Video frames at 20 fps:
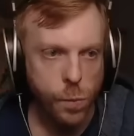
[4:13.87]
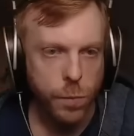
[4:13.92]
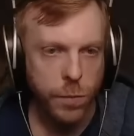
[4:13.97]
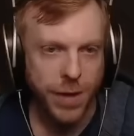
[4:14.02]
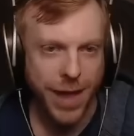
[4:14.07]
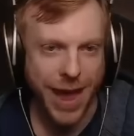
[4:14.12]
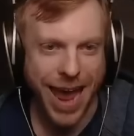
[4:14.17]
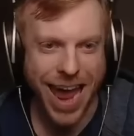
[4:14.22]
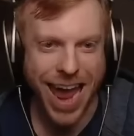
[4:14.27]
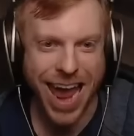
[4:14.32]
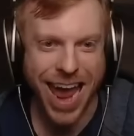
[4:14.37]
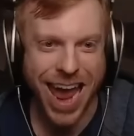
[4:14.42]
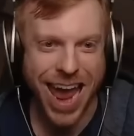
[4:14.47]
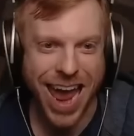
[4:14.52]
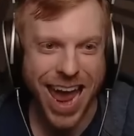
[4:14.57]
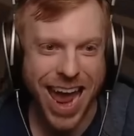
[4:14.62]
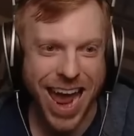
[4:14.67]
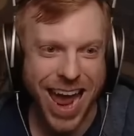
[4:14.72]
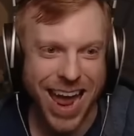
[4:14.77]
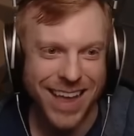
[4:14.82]

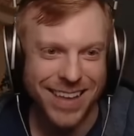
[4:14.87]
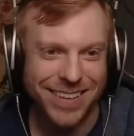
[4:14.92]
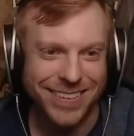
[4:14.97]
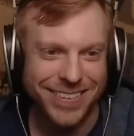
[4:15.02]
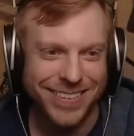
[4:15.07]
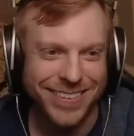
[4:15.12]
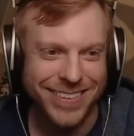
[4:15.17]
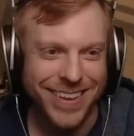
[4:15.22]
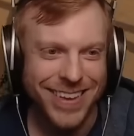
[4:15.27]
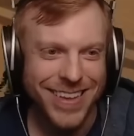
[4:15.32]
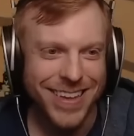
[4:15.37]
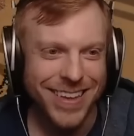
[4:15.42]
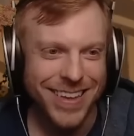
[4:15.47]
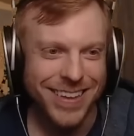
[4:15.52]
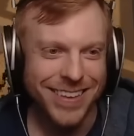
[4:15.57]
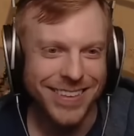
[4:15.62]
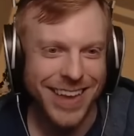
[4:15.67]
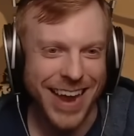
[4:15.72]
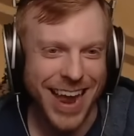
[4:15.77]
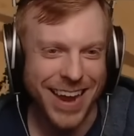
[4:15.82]
Yes!
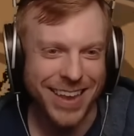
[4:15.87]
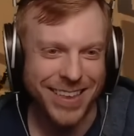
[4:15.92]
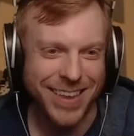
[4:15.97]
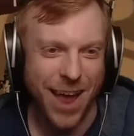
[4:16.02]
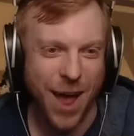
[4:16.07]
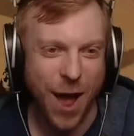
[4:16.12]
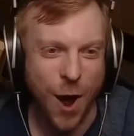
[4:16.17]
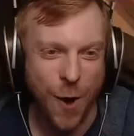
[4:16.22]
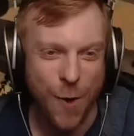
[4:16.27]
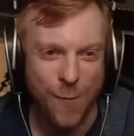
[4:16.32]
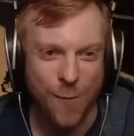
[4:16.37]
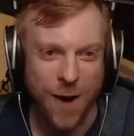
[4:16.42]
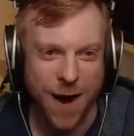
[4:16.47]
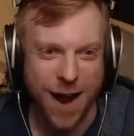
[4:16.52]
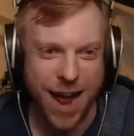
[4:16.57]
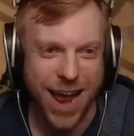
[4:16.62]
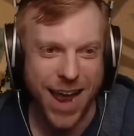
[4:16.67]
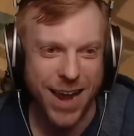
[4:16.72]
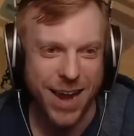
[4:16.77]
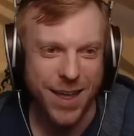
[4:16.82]
That is a home
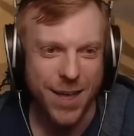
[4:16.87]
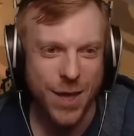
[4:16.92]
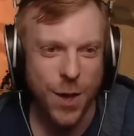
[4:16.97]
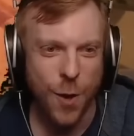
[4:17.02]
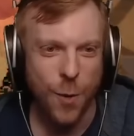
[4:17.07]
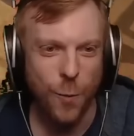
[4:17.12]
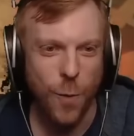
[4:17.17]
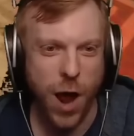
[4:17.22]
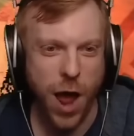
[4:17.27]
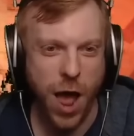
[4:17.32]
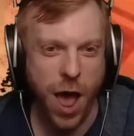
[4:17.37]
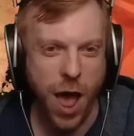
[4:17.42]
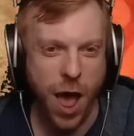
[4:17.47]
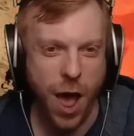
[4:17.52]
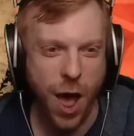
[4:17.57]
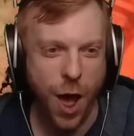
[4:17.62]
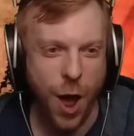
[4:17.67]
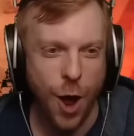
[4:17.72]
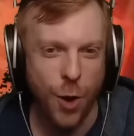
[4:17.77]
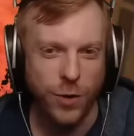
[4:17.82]
run!
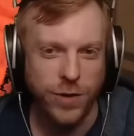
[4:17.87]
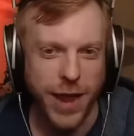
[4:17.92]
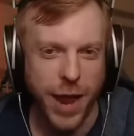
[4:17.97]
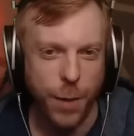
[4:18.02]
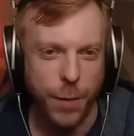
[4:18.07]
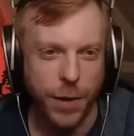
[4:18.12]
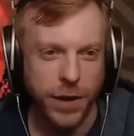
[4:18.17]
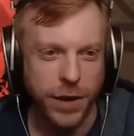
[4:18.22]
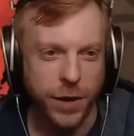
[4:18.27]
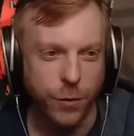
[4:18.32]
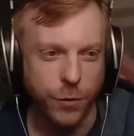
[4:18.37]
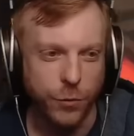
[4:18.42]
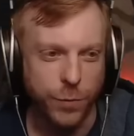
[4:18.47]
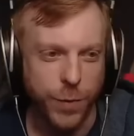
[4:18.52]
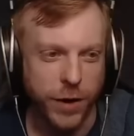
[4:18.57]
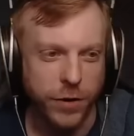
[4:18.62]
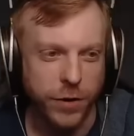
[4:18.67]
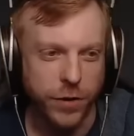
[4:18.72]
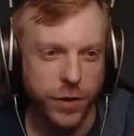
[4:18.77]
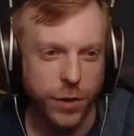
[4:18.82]
Woo! Damn it. He didn't
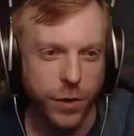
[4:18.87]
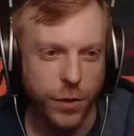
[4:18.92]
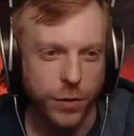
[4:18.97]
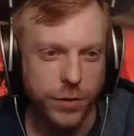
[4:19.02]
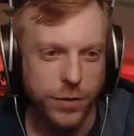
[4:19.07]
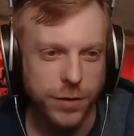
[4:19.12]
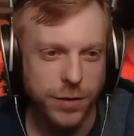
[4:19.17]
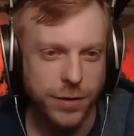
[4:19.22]
respect it, though.